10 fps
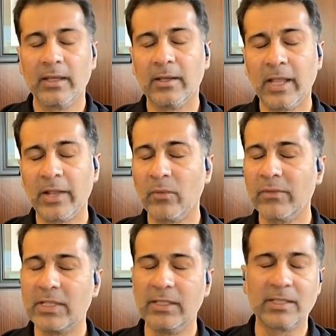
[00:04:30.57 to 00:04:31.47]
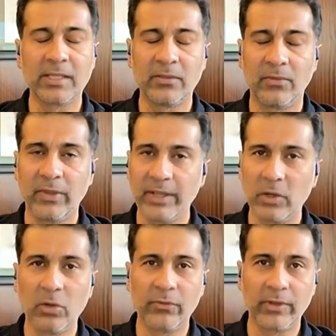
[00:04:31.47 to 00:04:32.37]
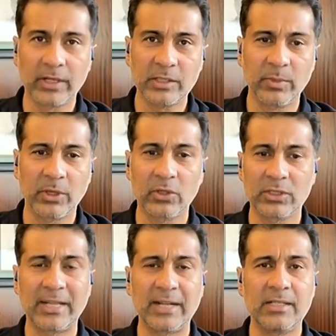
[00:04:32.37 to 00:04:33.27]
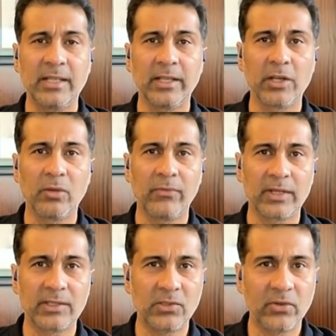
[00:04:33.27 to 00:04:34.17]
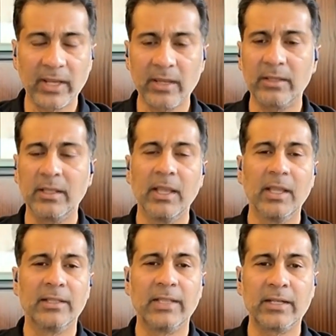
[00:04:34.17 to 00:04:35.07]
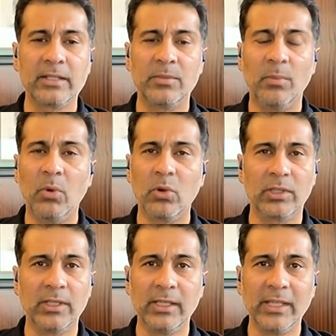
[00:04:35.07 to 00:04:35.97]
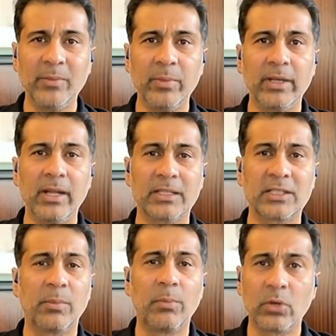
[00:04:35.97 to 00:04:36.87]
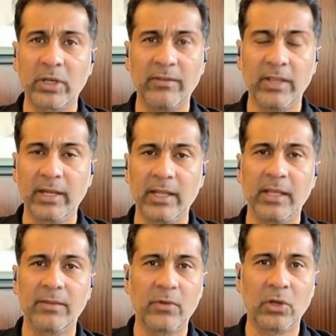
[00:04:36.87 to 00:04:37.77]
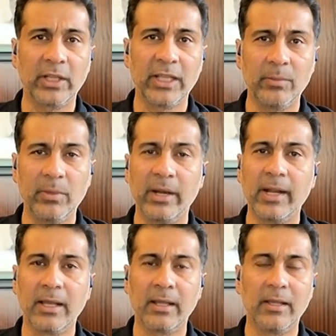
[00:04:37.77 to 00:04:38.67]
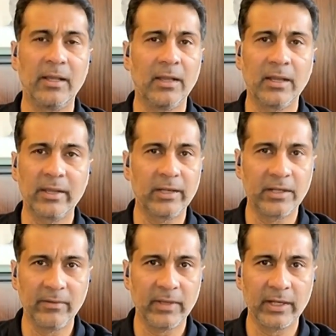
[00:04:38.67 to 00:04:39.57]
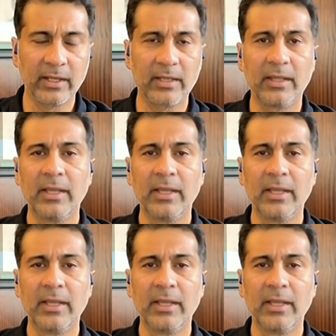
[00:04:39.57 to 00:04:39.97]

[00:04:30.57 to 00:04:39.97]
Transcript: Uh, and obviously, this is very good for us because that's the area of our strength. That is more the EBITDA supportive area, if not the EBITDA uh, accretive area.